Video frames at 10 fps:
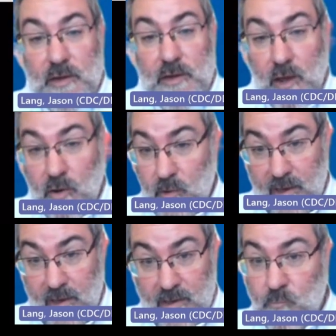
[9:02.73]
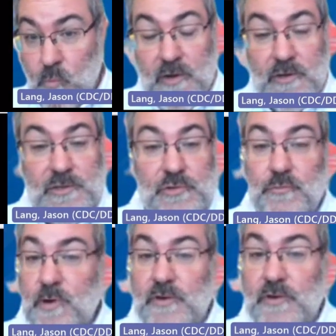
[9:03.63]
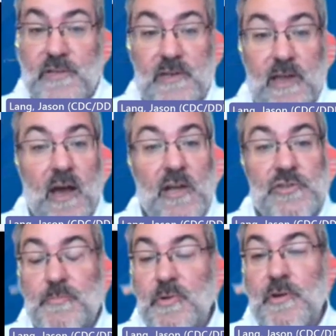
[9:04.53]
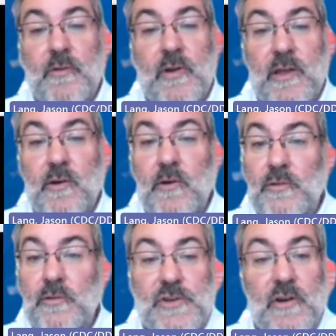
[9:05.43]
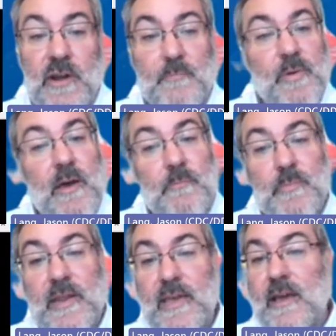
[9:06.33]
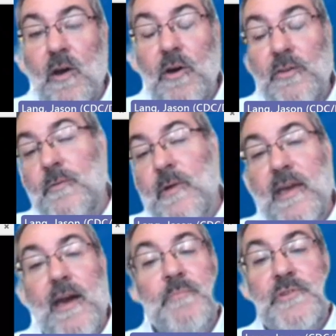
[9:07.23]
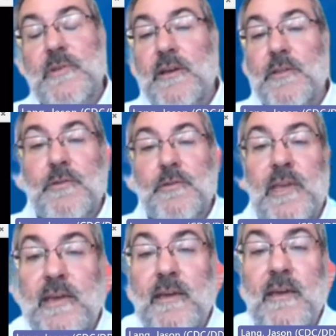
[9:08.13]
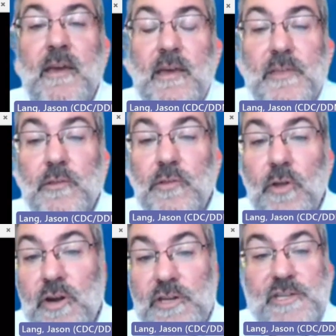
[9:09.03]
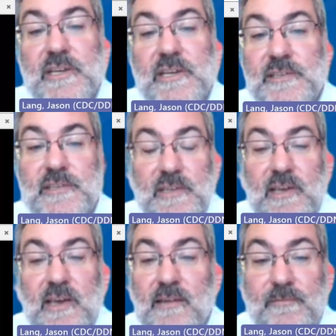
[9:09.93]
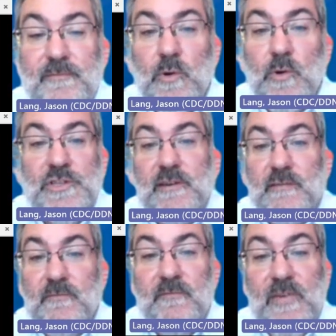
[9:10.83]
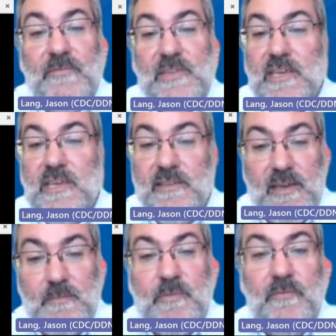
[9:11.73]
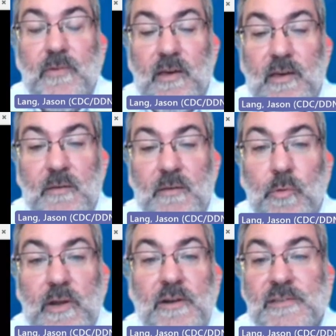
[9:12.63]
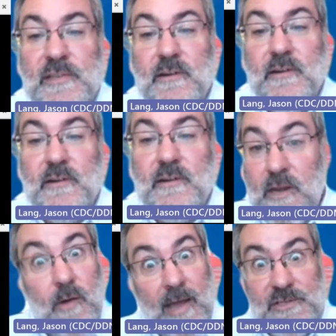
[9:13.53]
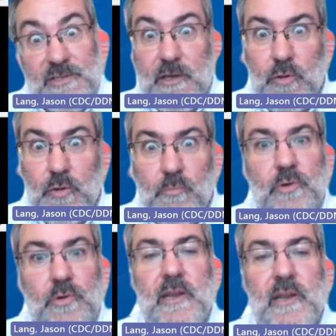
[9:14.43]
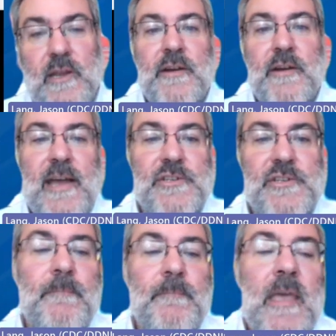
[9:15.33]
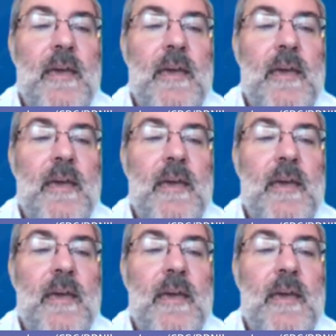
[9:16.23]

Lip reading: a 1 or 2 person entrepreneurial startup company all the way up to and including the largest Fortune 50 type of employers that are, actually global and international.